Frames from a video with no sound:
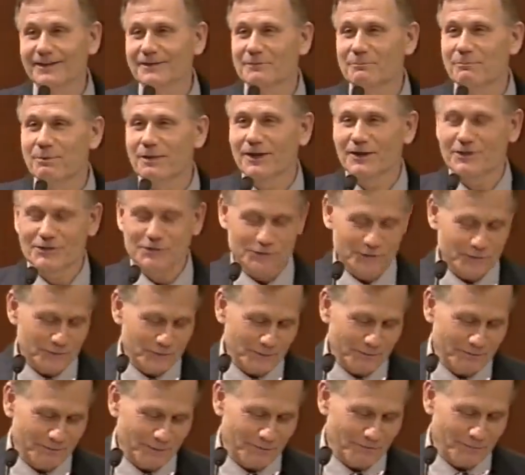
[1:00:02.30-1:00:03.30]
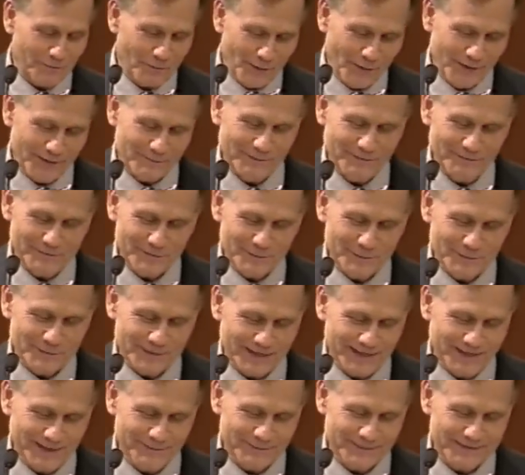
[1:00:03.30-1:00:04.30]
had the pleasure to perform a few
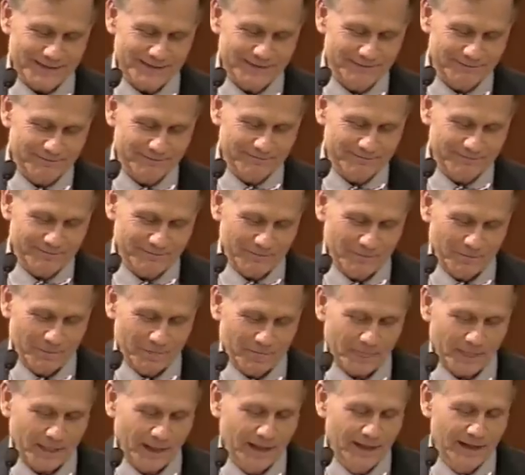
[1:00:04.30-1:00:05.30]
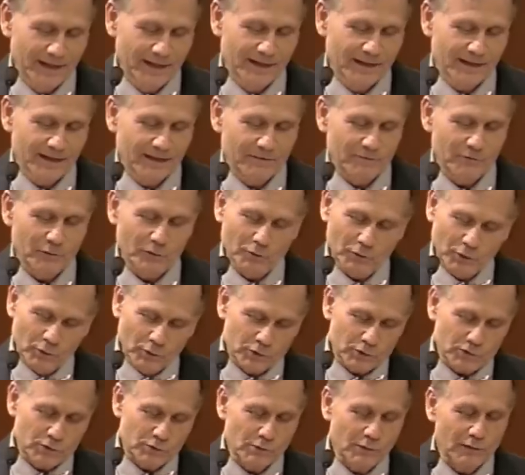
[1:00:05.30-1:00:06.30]
times. For
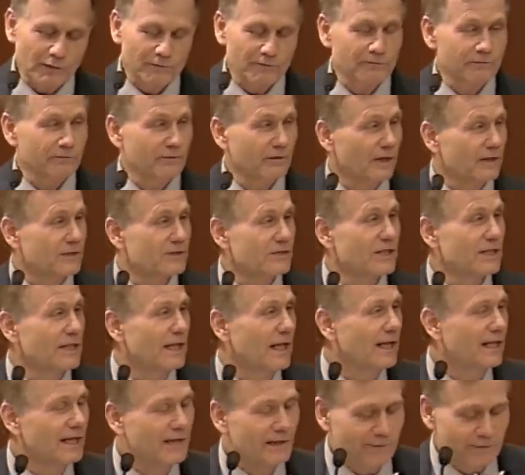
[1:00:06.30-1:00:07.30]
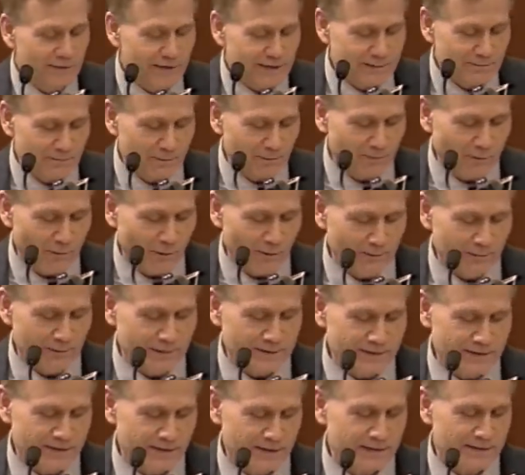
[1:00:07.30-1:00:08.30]
those who have not seen any of these
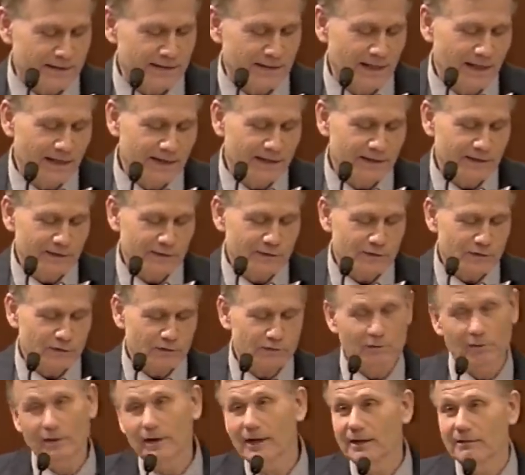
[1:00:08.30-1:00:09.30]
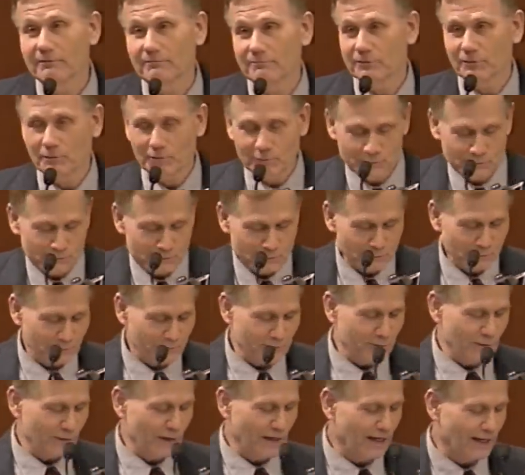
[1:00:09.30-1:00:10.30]
performances, here's a, and for those of you
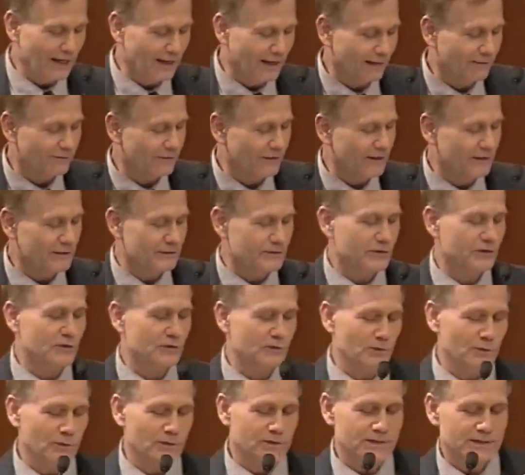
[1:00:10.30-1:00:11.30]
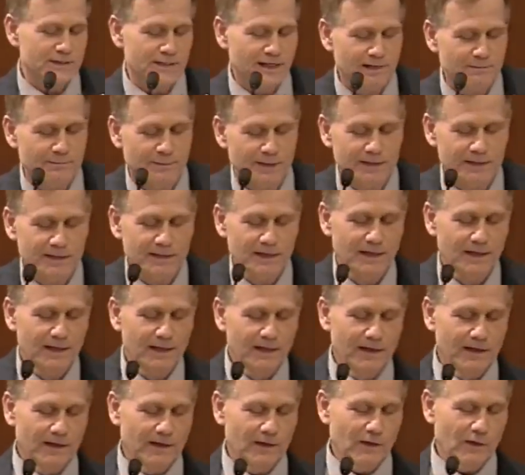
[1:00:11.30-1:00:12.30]
who have, here's a short segment
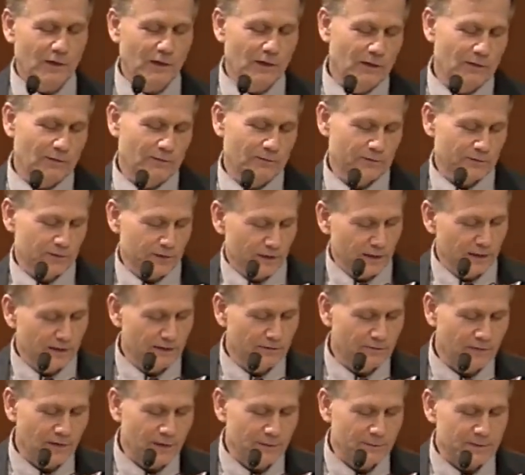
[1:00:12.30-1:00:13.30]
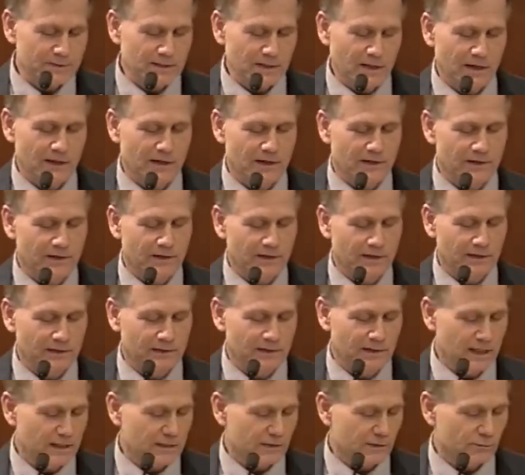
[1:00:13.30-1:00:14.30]
of the famous aria
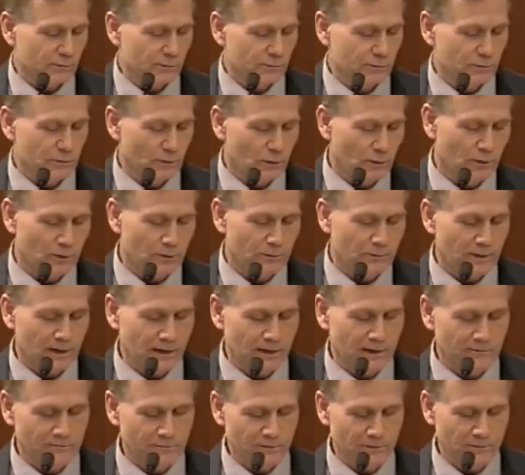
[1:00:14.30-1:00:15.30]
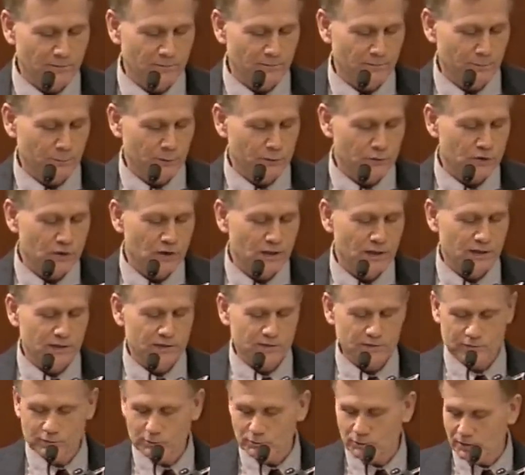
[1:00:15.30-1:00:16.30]
Nessun Dorma from
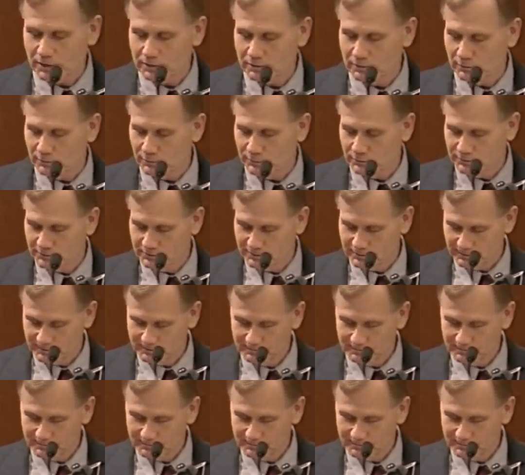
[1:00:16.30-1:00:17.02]
Puccini's Turandot.